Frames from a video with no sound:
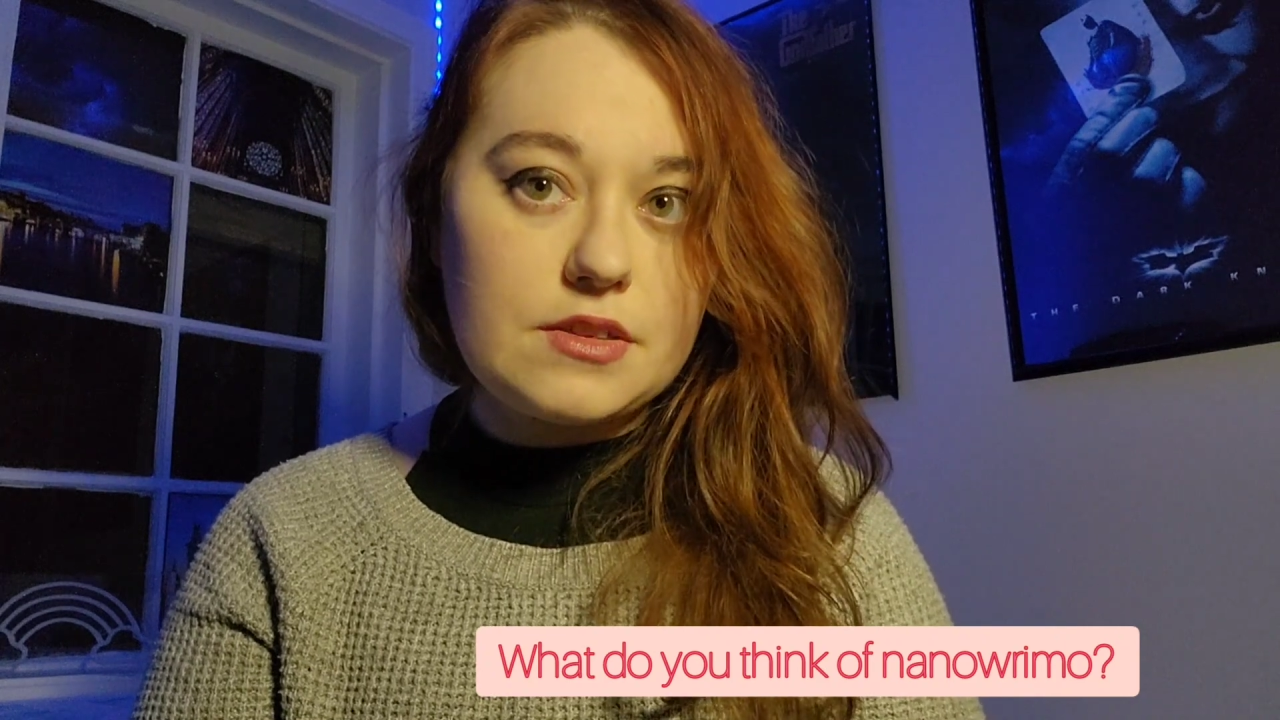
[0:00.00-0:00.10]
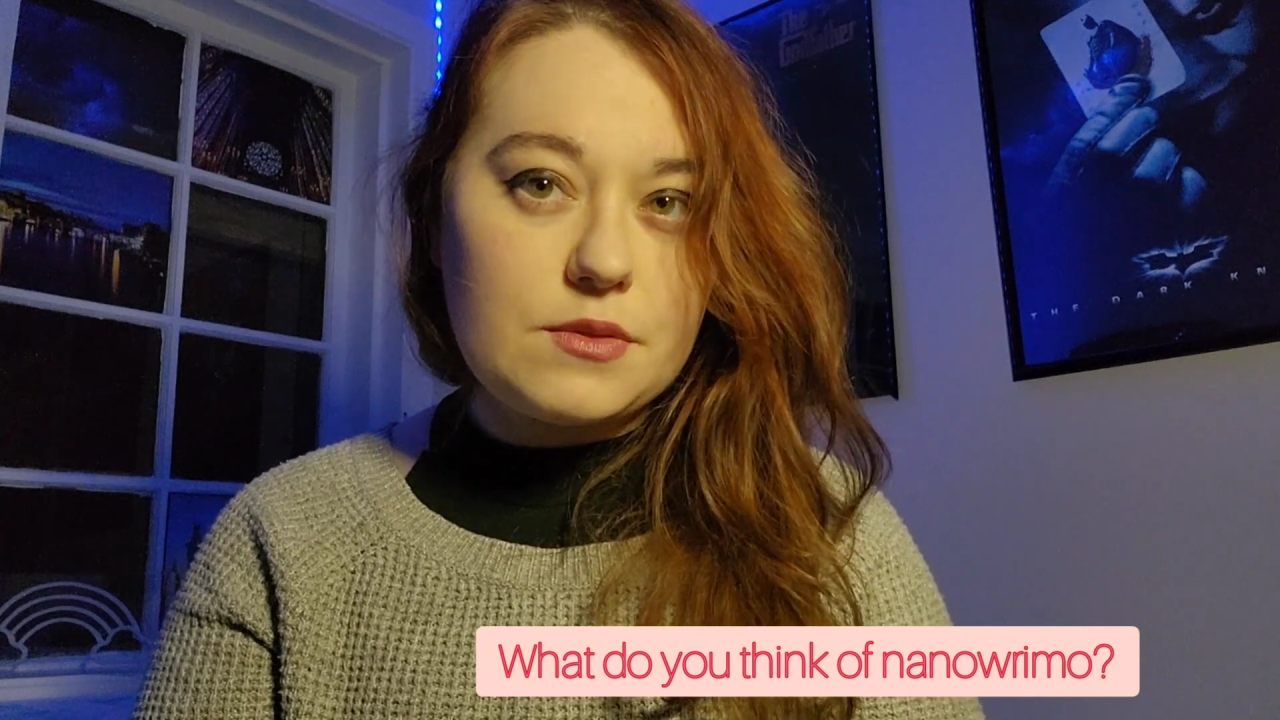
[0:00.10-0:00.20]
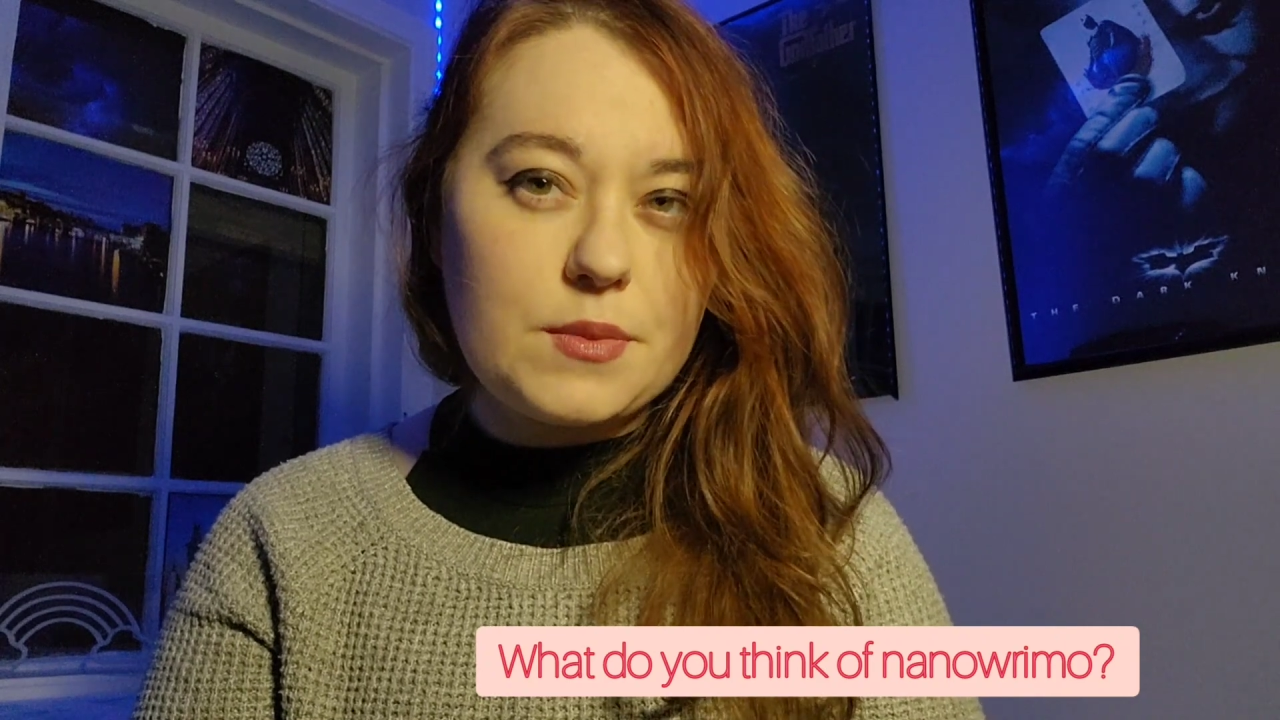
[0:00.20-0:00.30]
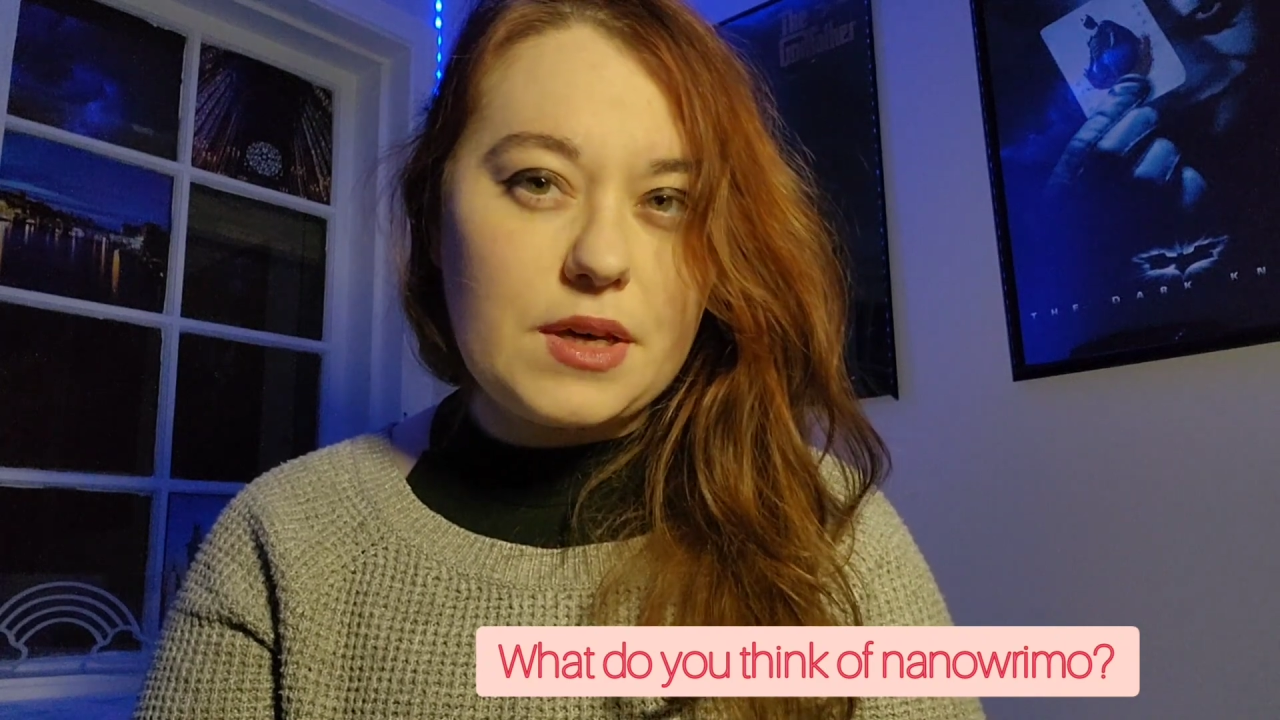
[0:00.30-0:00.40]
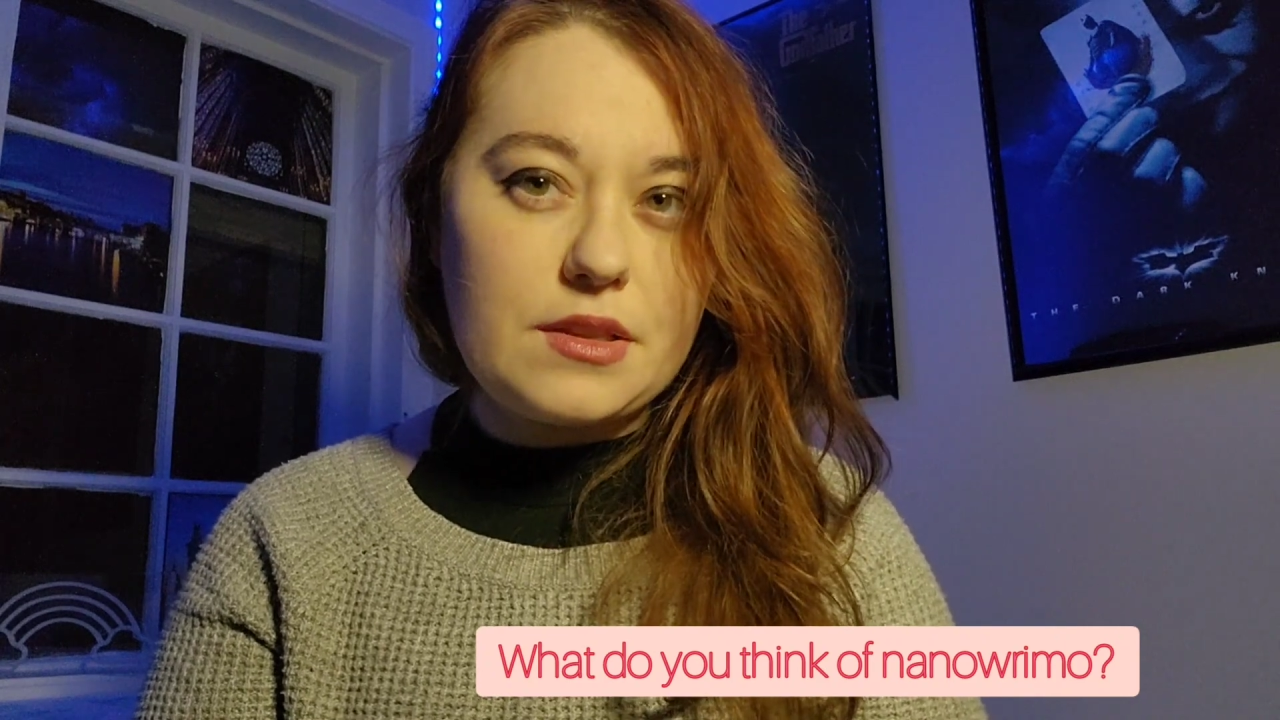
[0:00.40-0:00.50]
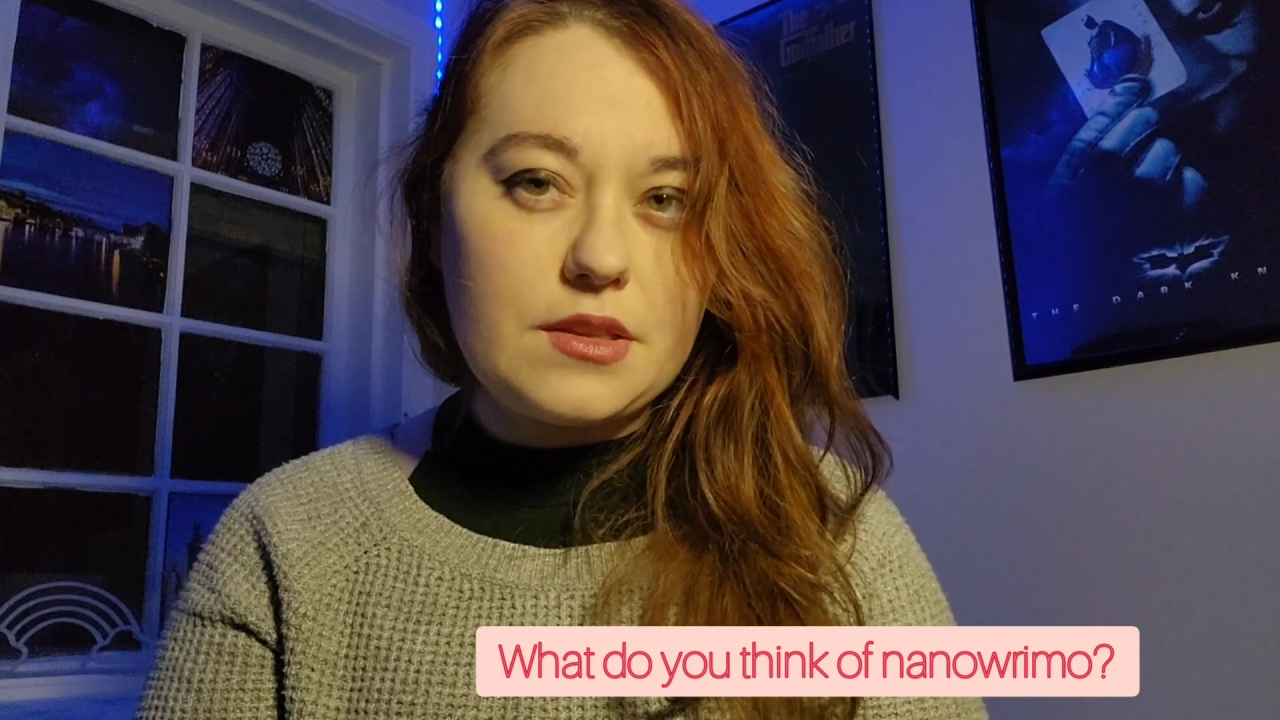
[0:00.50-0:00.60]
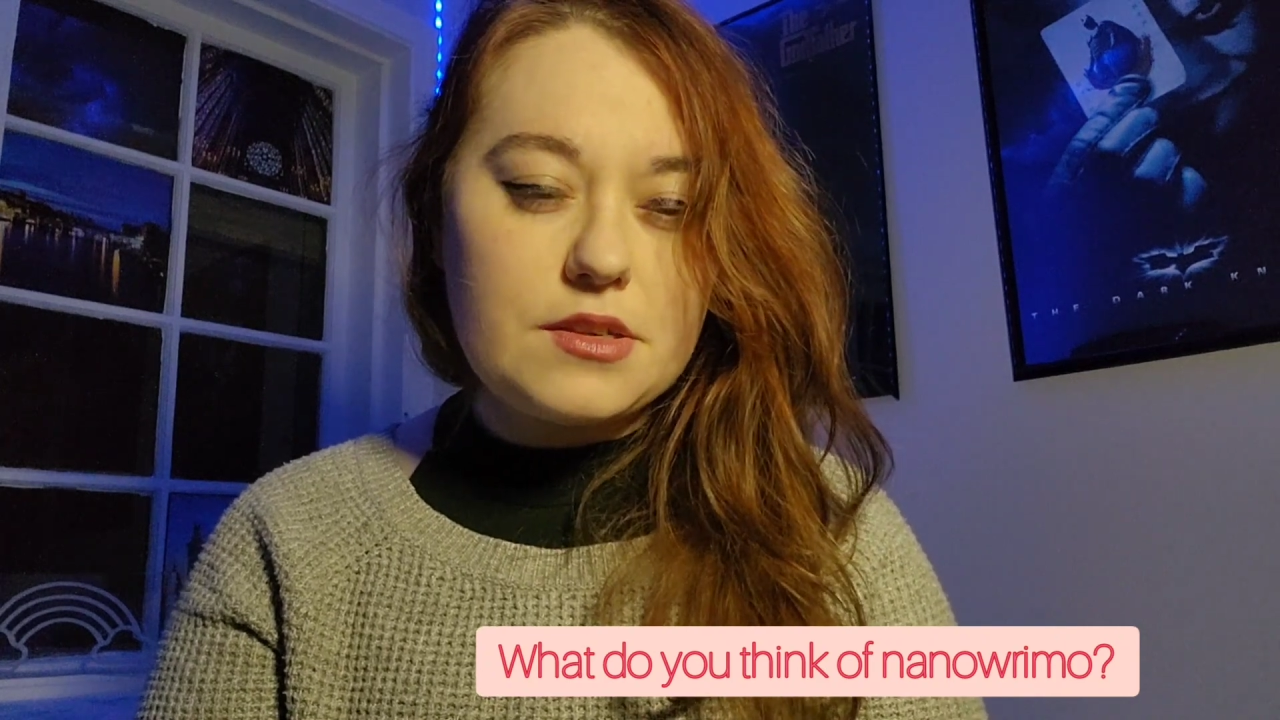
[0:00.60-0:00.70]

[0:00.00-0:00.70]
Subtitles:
the month.